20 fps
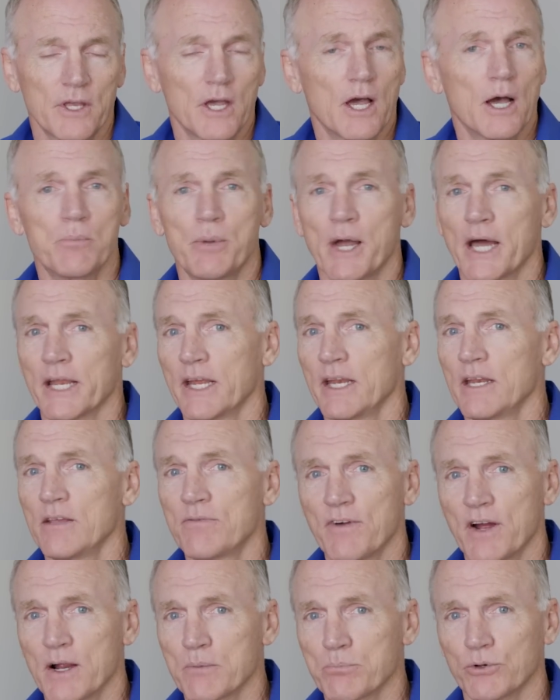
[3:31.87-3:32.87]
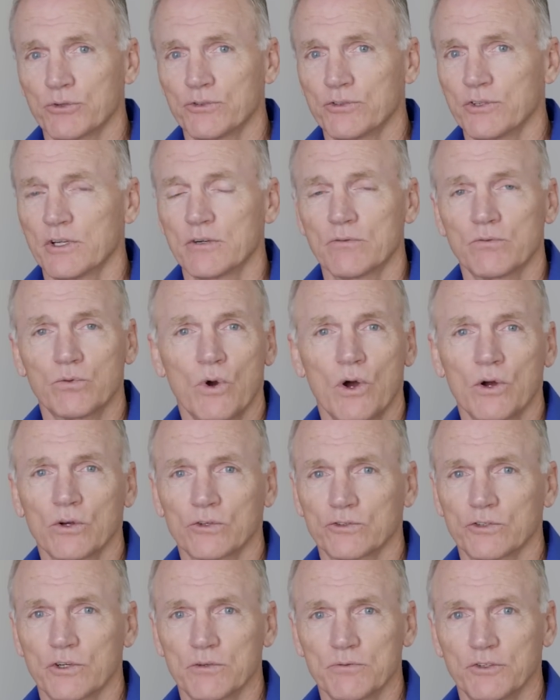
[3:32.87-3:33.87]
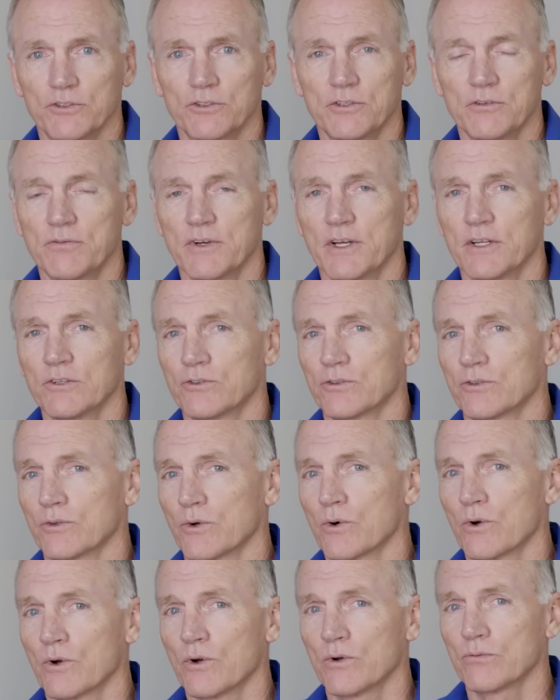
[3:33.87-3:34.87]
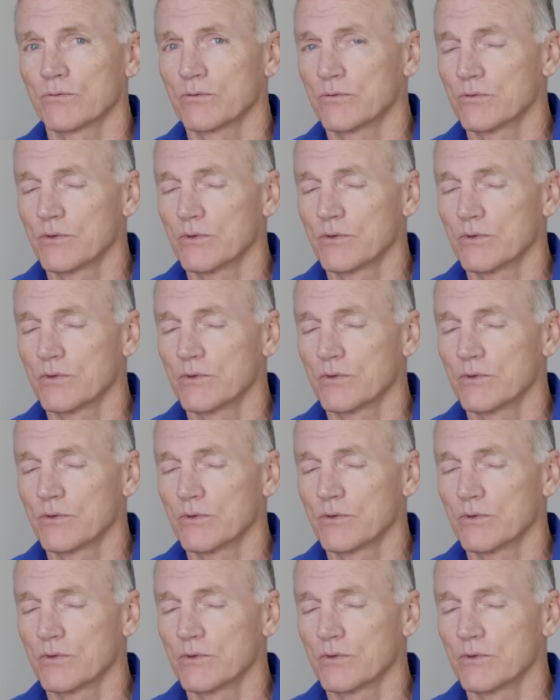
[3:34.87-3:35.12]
About 85% of wrong surface events are